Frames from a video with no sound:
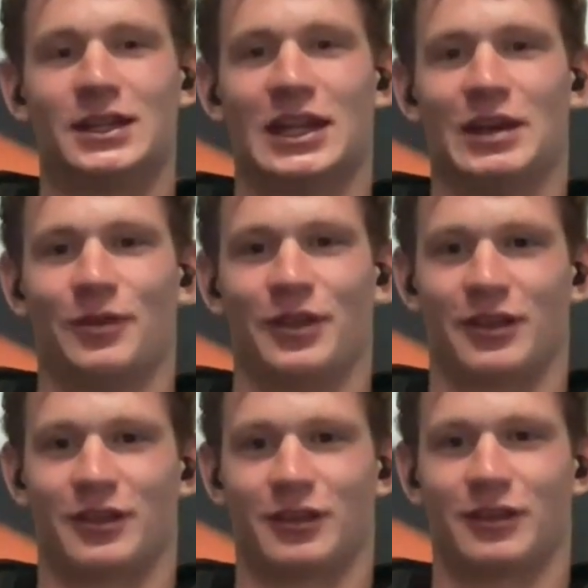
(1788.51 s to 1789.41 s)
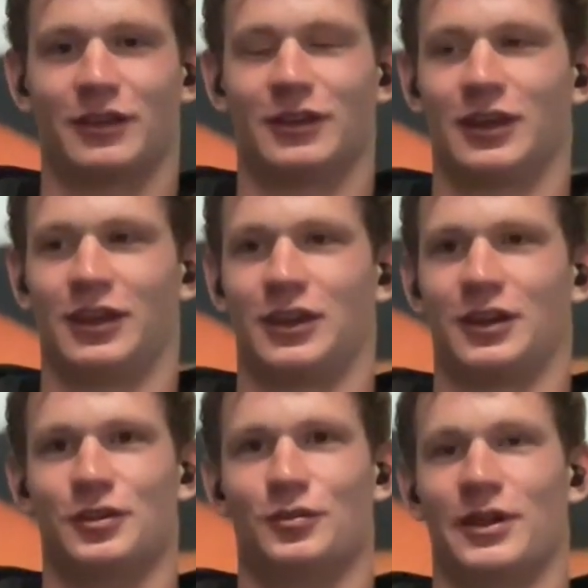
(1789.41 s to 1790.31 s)
It was,
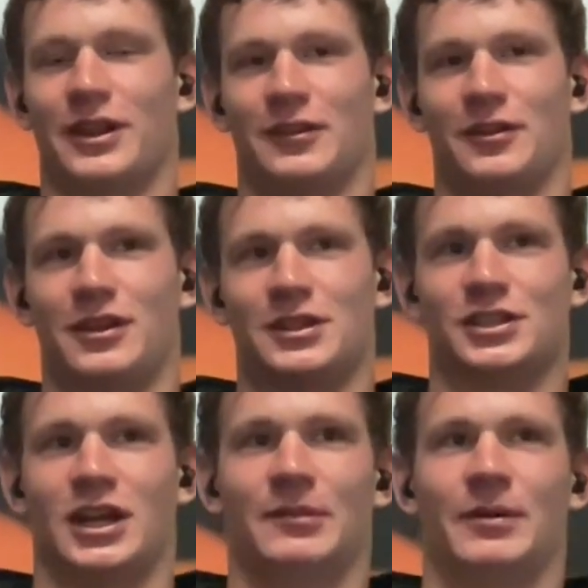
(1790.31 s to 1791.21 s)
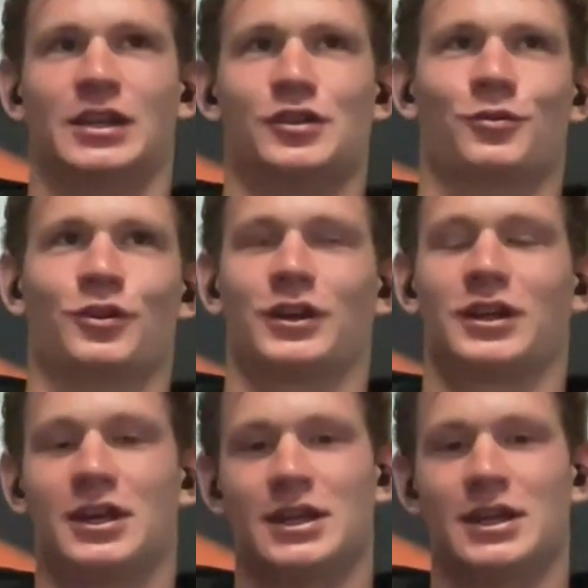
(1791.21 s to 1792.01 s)
you always hear this cliche about you work